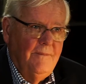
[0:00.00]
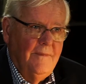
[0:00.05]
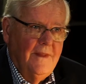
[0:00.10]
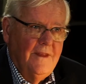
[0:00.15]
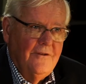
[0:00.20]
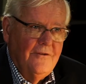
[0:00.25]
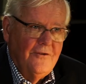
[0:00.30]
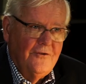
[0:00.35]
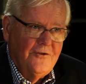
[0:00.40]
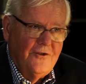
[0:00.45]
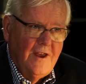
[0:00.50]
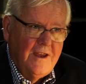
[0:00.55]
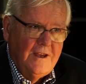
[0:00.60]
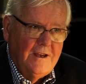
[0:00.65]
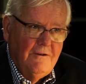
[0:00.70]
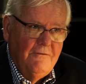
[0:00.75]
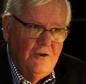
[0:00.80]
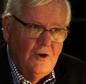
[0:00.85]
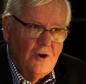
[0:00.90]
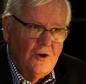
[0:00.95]
think
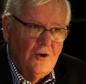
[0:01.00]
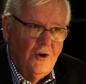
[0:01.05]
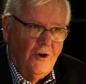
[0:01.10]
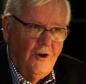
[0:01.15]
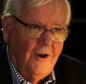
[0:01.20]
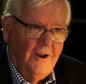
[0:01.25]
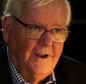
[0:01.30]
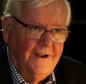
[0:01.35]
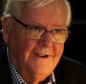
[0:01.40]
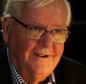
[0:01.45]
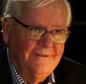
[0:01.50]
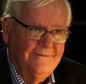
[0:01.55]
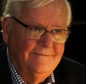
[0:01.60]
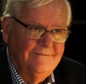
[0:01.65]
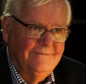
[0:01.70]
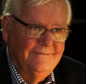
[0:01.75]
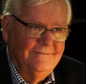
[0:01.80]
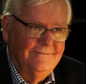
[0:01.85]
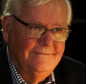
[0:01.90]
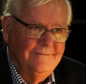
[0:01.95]
of your calling.
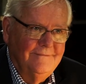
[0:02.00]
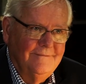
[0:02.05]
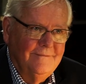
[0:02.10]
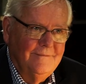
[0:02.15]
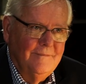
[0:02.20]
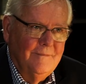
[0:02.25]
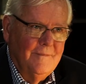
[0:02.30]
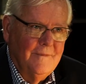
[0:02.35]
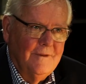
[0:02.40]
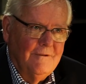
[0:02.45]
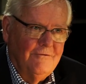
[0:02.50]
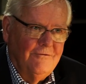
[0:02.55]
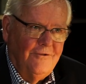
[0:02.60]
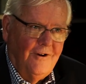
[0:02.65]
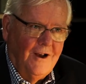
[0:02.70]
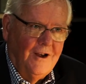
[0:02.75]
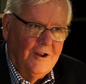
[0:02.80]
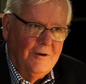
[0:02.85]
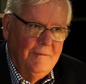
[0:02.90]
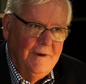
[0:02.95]

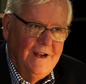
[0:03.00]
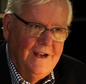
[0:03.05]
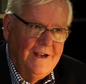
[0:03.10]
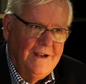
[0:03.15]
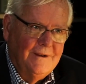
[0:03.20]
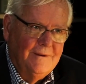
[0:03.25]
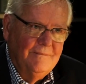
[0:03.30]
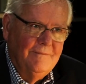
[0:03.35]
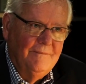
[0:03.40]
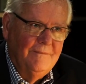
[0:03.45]
Follow me.